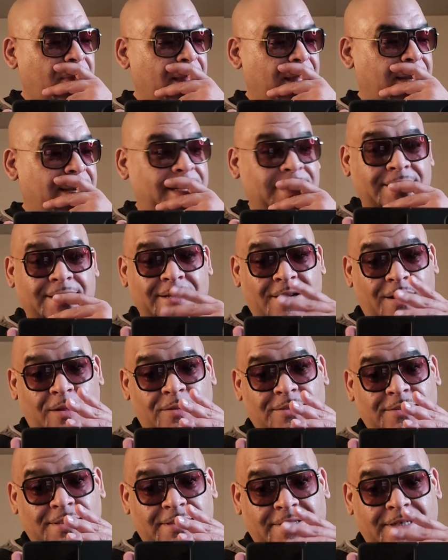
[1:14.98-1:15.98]
let's get on
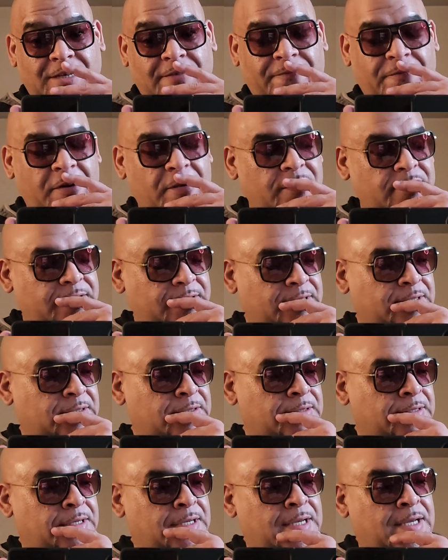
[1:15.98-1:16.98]
to the 10
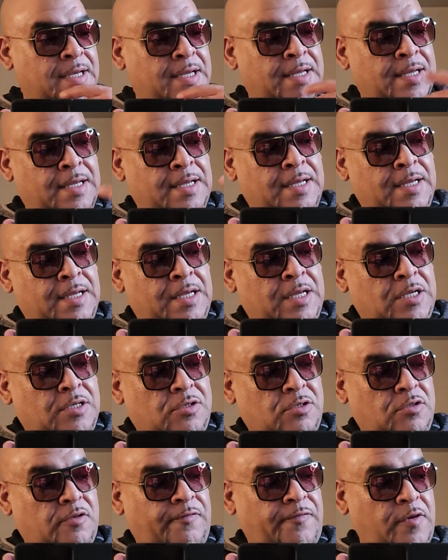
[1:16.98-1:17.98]
fragrances.
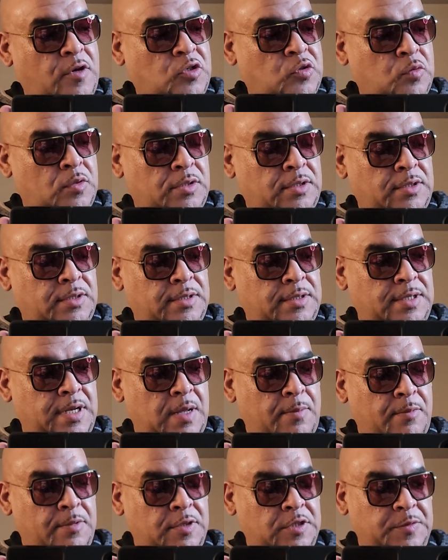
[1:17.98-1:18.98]
So the first one that
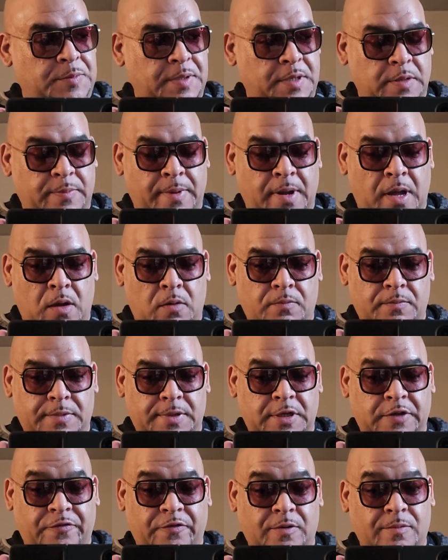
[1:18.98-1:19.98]
I'm going to speak about
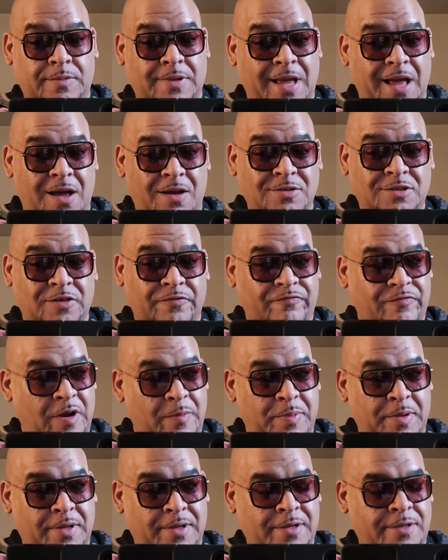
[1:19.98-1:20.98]
is from the House of
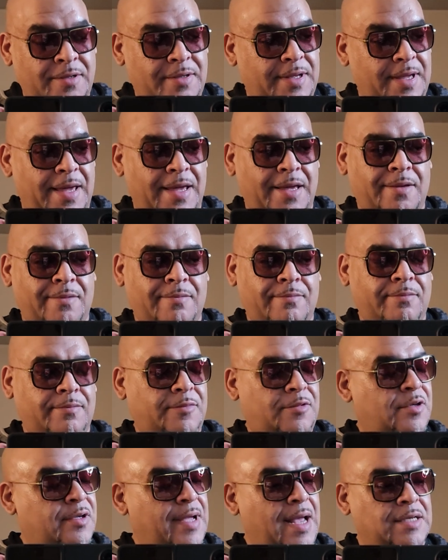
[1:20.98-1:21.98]
Replica, and
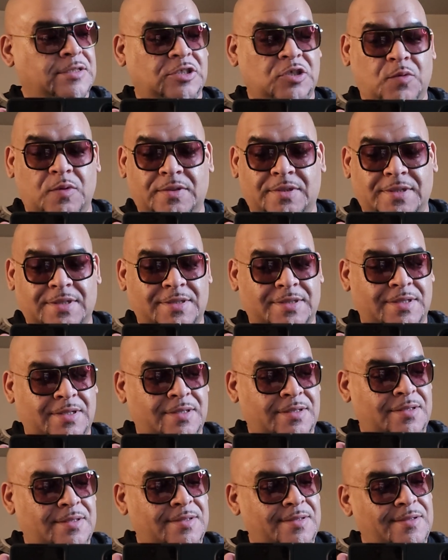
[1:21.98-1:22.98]
you guys know what this
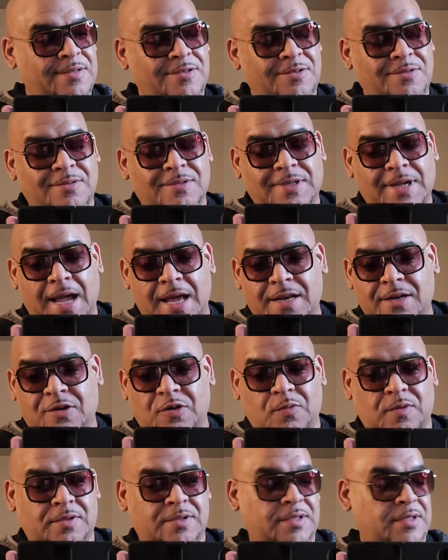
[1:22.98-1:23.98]
is. You gotta know
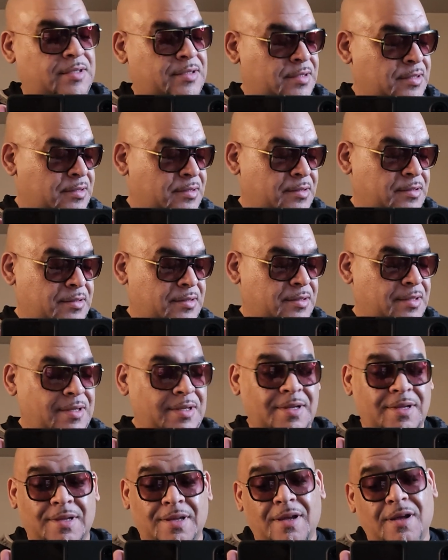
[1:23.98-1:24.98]
what this is.
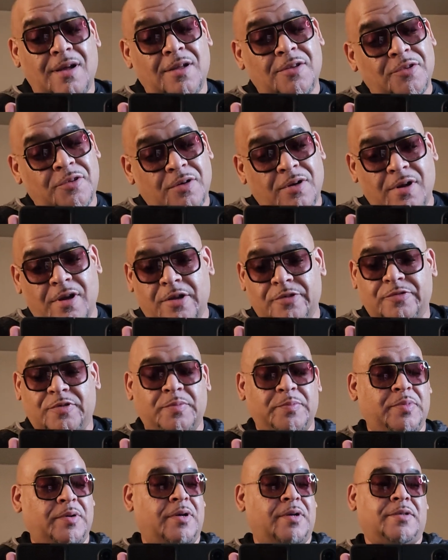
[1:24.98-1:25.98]
Under
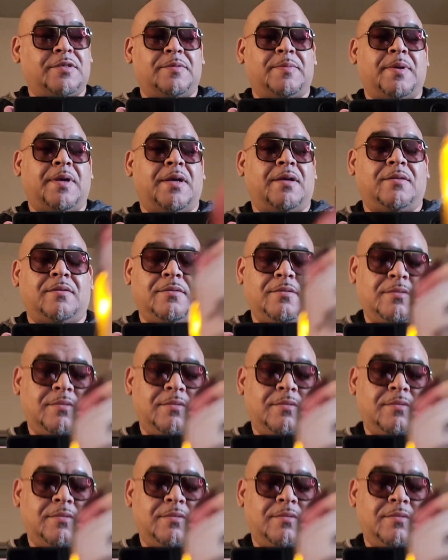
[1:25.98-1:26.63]
$100, man.